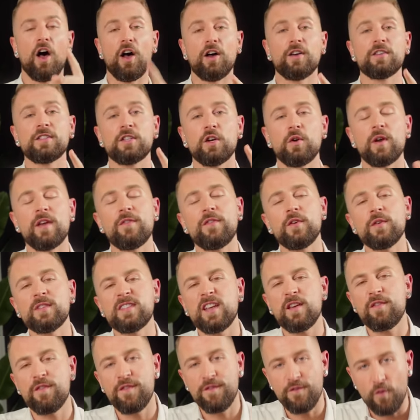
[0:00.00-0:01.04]
Also, if you
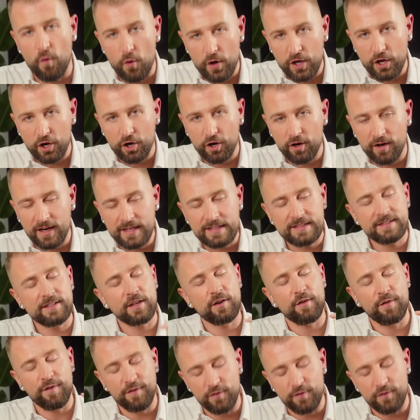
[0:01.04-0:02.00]
say foyer instead of